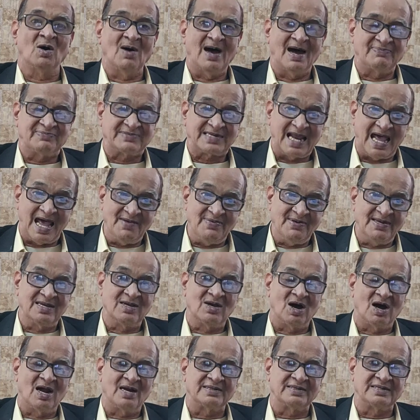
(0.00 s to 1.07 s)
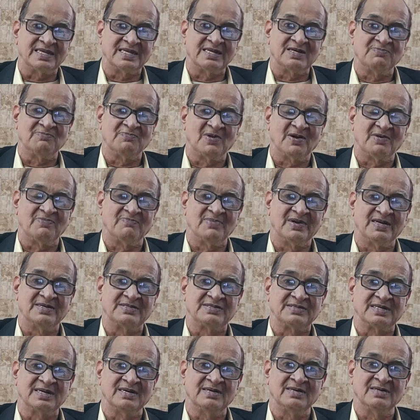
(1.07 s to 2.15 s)
Now, after having got the
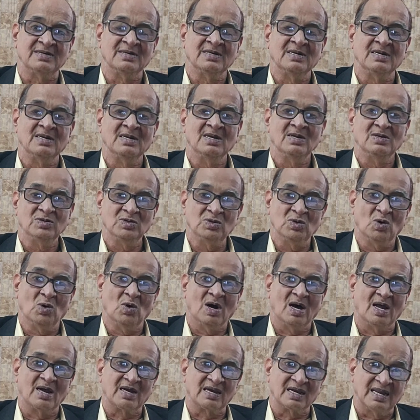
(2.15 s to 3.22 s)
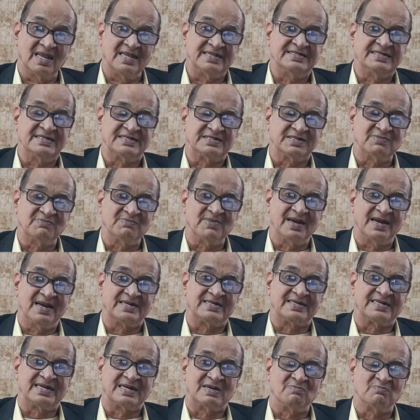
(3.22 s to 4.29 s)
information, you are
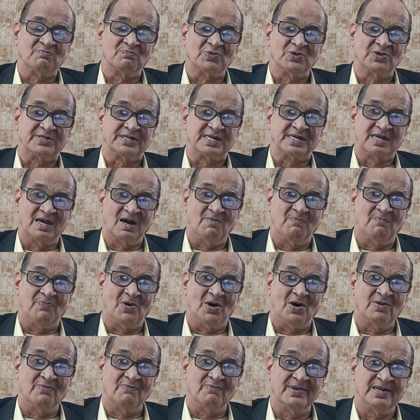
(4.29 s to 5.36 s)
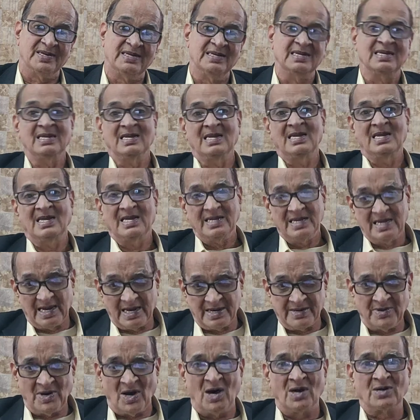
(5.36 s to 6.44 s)
legitimate in putting upon me
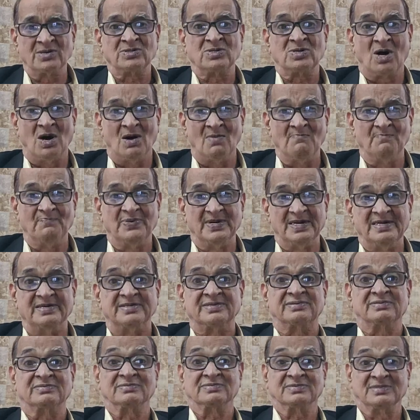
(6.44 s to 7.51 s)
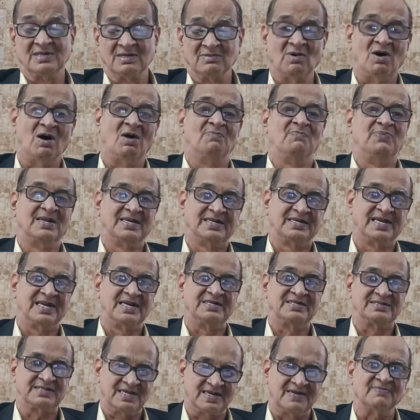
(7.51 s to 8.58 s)
a non-compete with
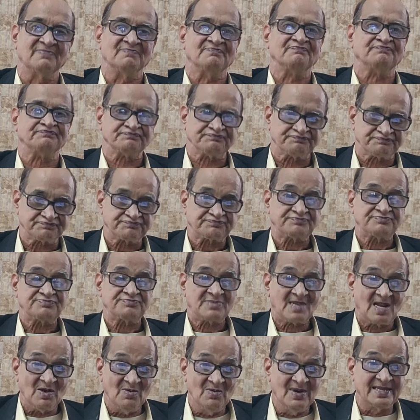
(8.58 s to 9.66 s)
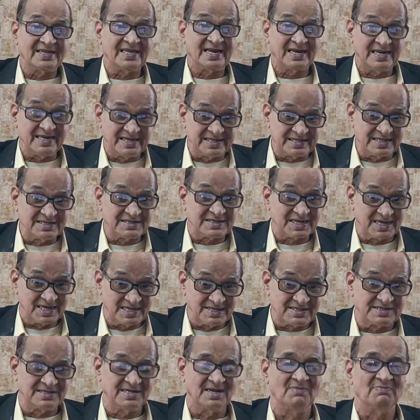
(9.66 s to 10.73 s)
obligation, whether it is
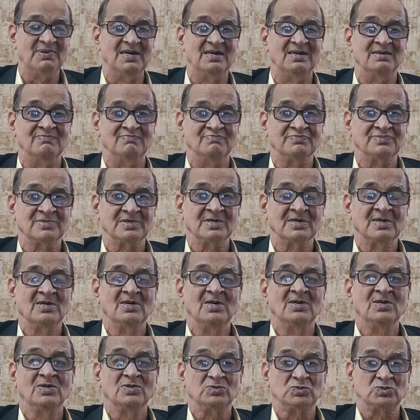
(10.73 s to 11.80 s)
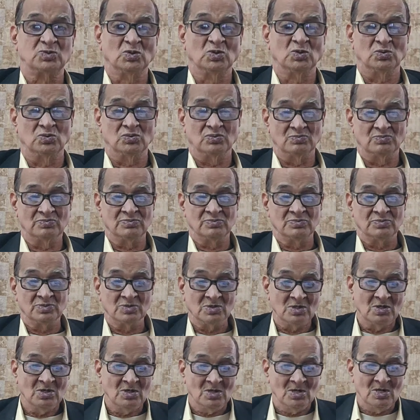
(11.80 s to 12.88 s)
reasonable. Two,
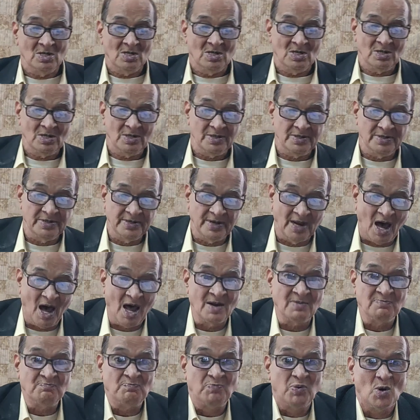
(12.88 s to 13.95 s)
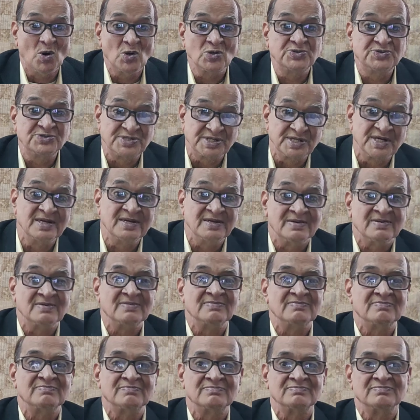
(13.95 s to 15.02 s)

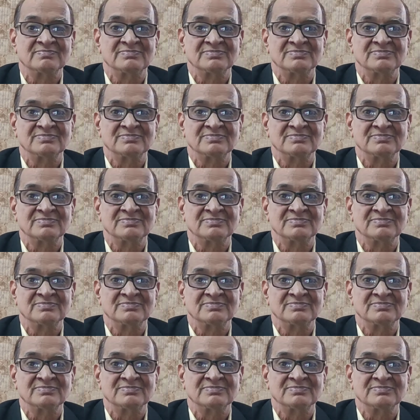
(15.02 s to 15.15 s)
non-poaching.